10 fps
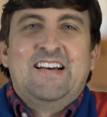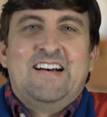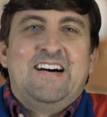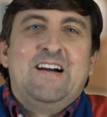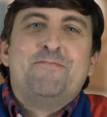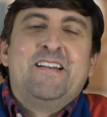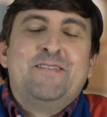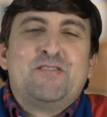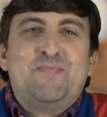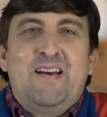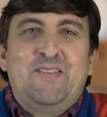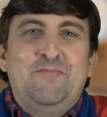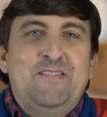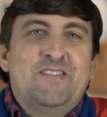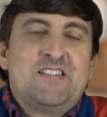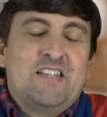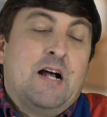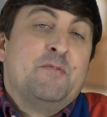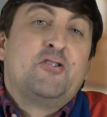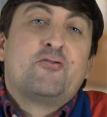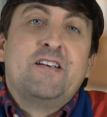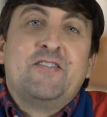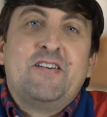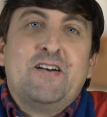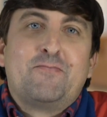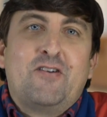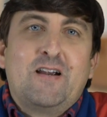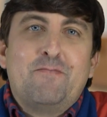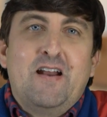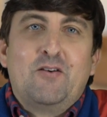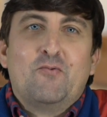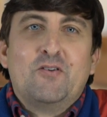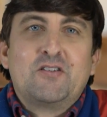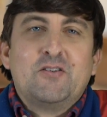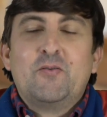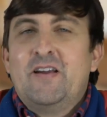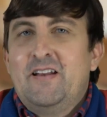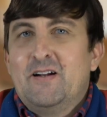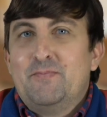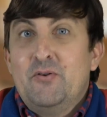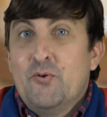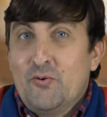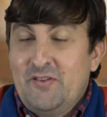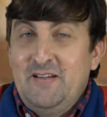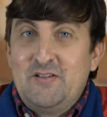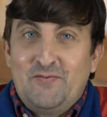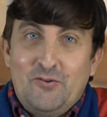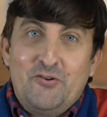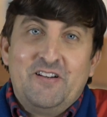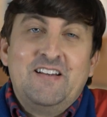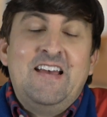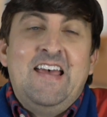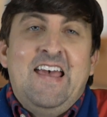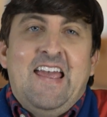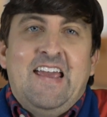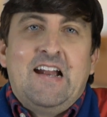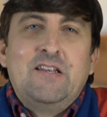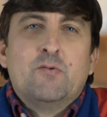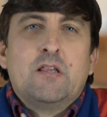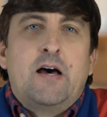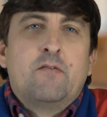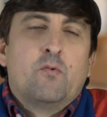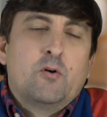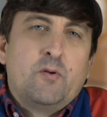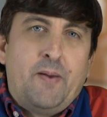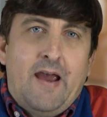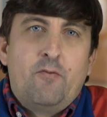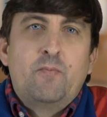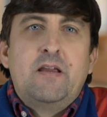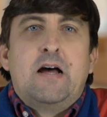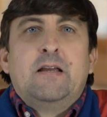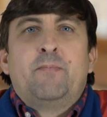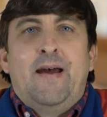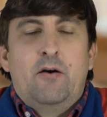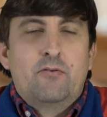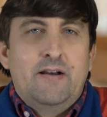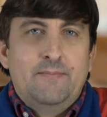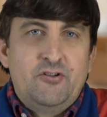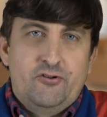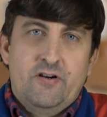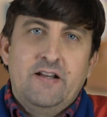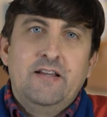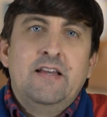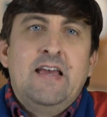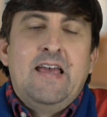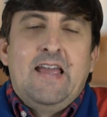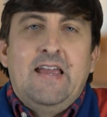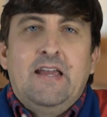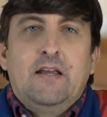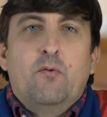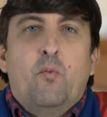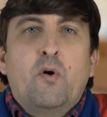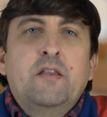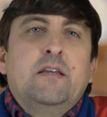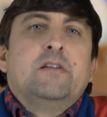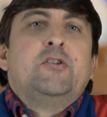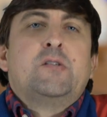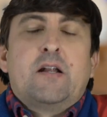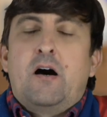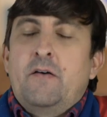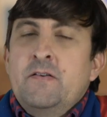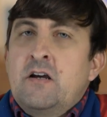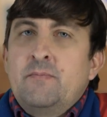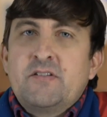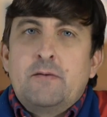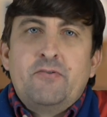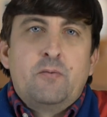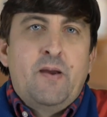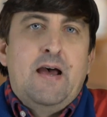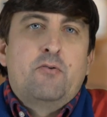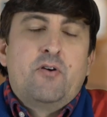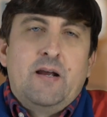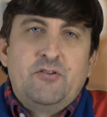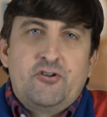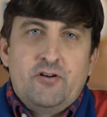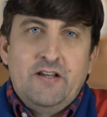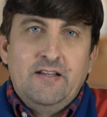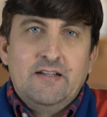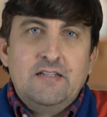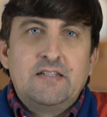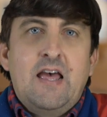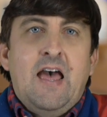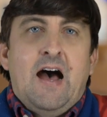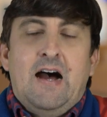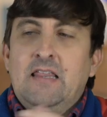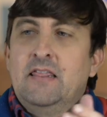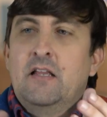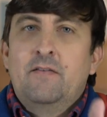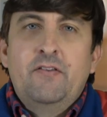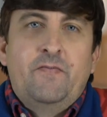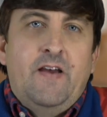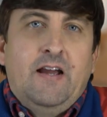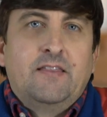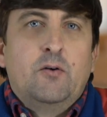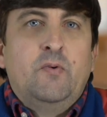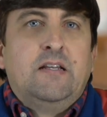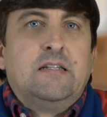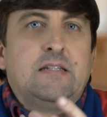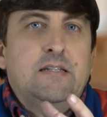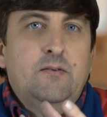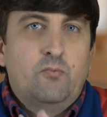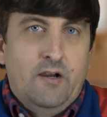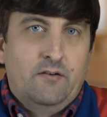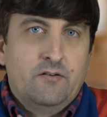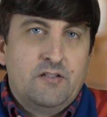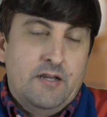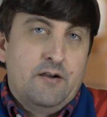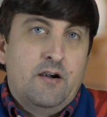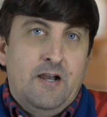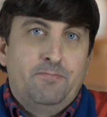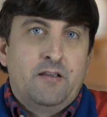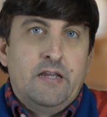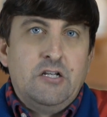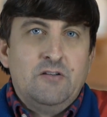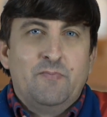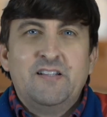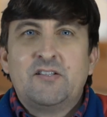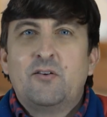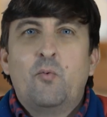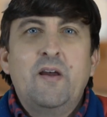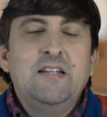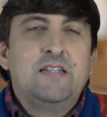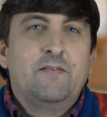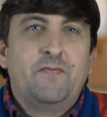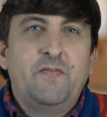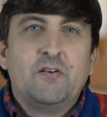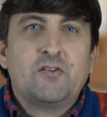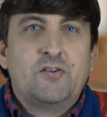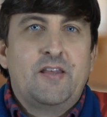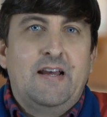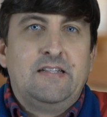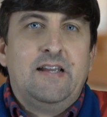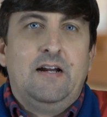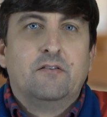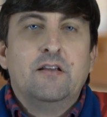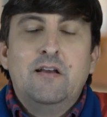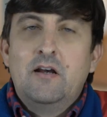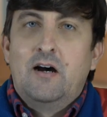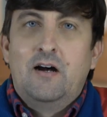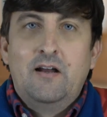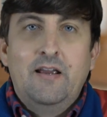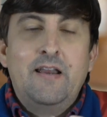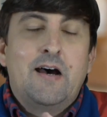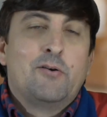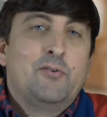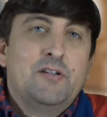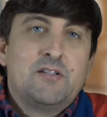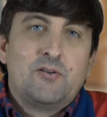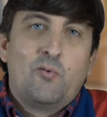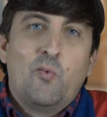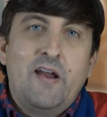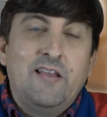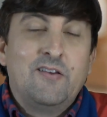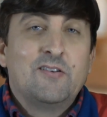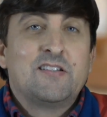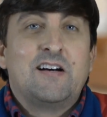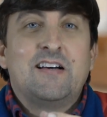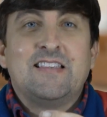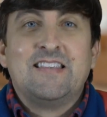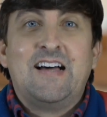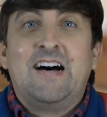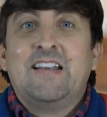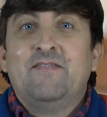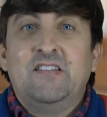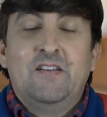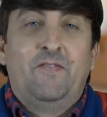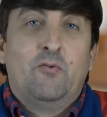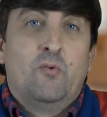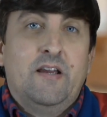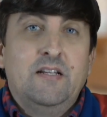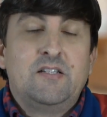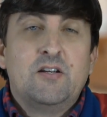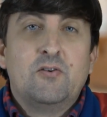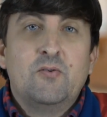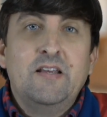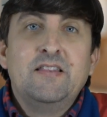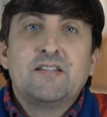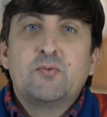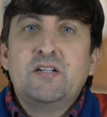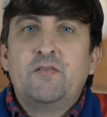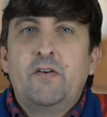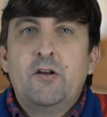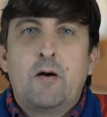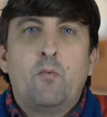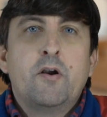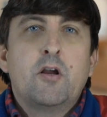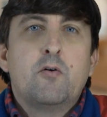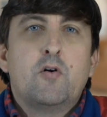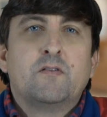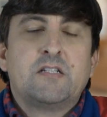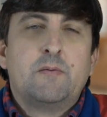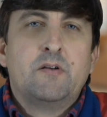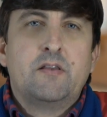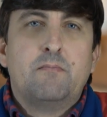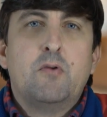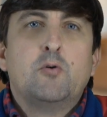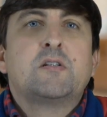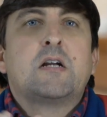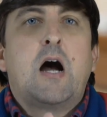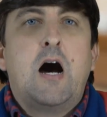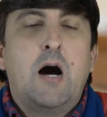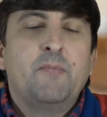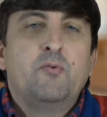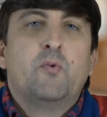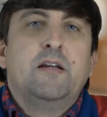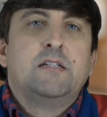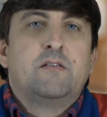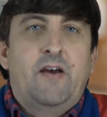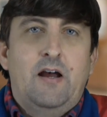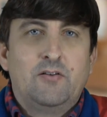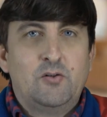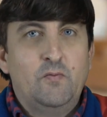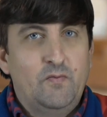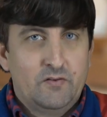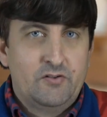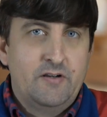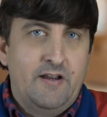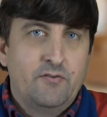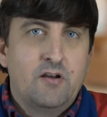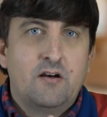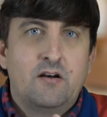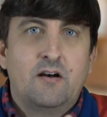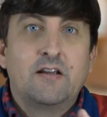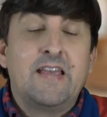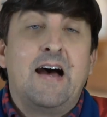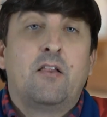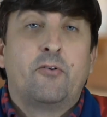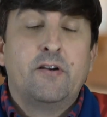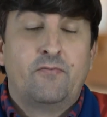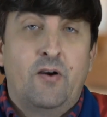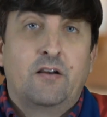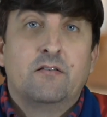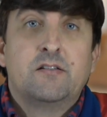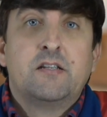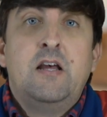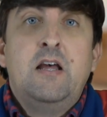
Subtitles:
Hi, my name is Matthew Peterson. I'm a trainer here at Pragmatic Works located up in Northeast Florida. And I do a lot of work with Power BI and Power Apps training. And one of the issues that often comes up in our Power Apps training is I love the fact that we can see records in our application, but is there a way to filter that down? And not only is there a way, there's a lot of different ways. So in this week's video, I want to go over some of the most common ways of how to filter down a gallery of records.